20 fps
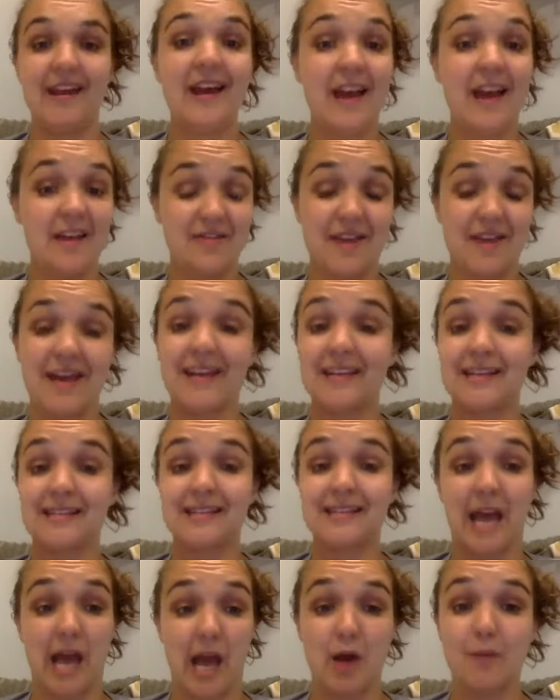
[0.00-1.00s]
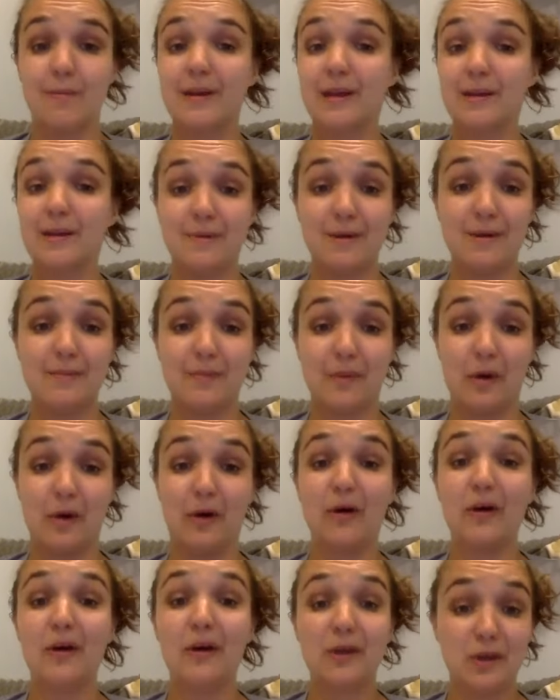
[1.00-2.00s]
And that is how many
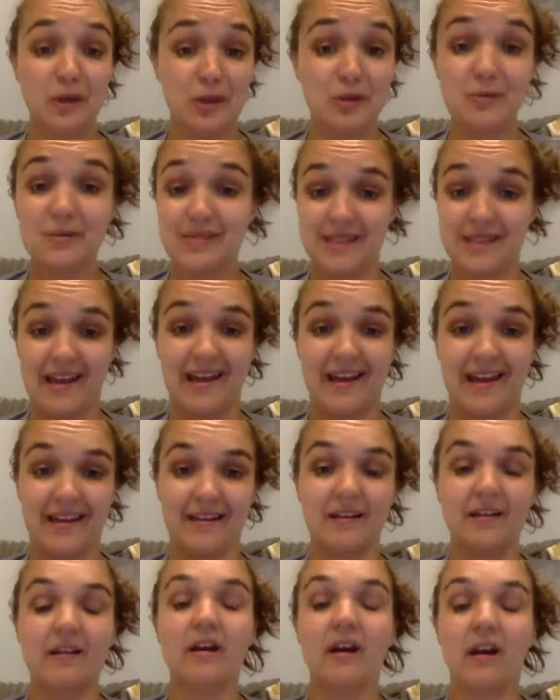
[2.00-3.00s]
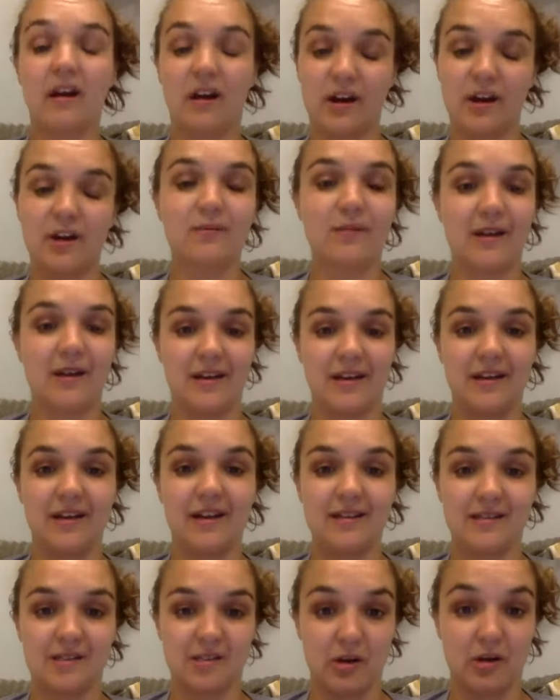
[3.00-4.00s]
people you say, are you ready to
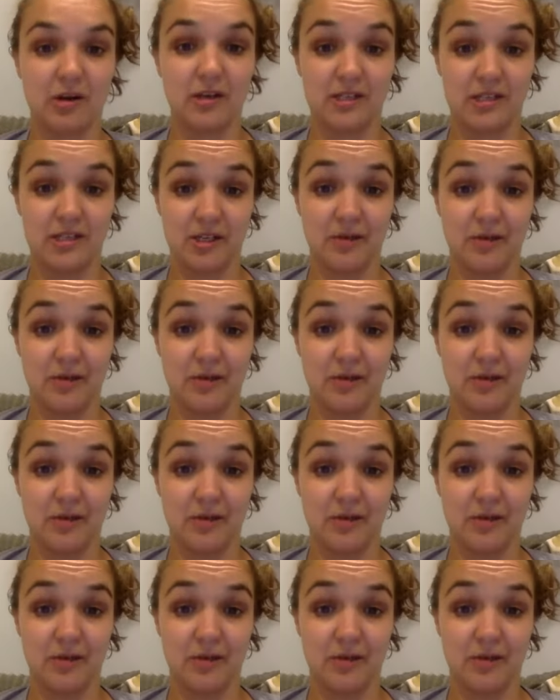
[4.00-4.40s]
get started to?